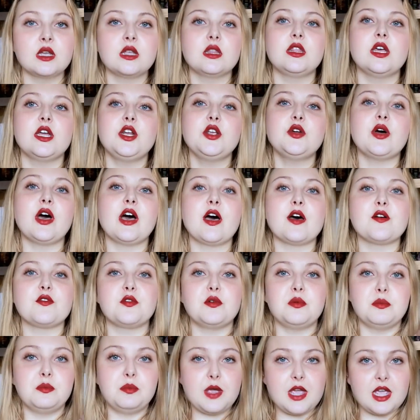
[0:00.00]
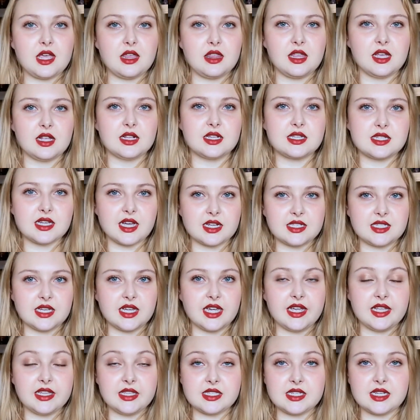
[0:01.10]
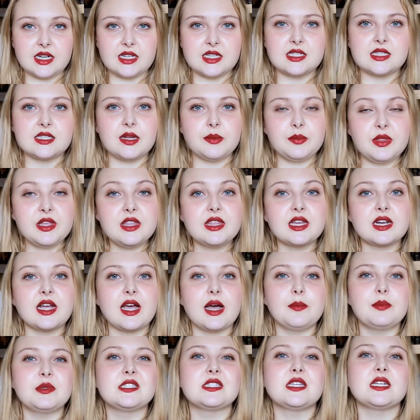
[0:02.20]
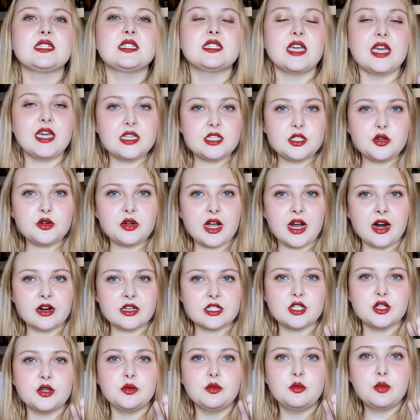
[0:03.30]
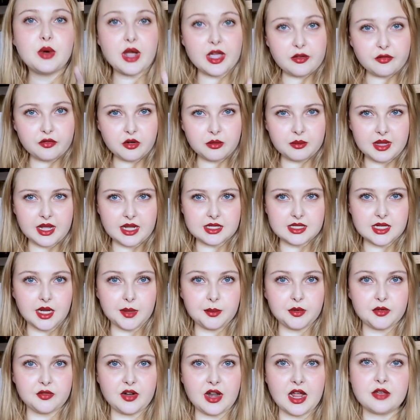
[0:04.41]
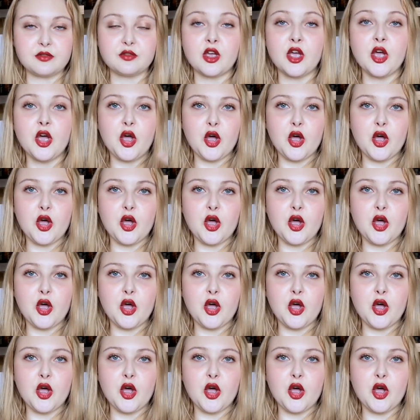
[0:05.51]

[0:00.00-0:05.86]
Then you have B, the inciting incident, something that happens that takes your character away from that type of life,